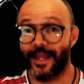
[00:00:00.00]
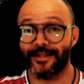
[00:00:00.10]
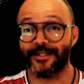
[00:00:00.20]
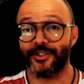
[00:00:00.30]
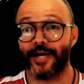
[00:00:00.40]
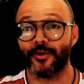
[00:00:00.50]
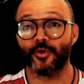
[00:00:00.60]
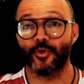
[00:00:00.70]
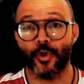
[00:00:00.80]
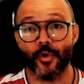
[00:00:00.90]
and the channel
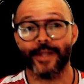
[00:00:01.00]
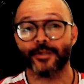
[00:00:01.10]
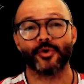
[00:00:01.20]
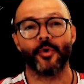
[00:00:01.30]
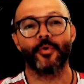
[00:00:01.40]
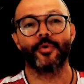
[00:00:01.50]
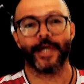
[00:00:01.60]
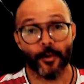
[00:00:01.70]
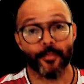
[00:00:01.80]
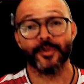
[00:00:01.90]
to grow and so
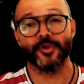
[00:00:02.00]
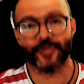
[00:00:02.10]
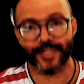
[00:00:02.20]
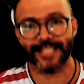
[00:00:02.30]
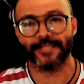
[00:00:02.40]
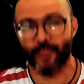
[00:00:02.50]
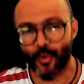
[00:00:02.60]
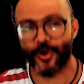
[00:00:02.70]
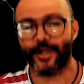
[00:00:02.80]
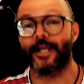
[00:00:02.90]
help me to create
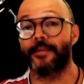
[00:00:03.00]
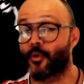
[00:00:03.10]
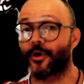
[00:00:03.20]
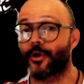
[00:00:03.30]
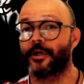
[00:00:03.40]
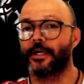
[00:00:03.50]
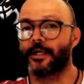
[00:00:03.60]
more and more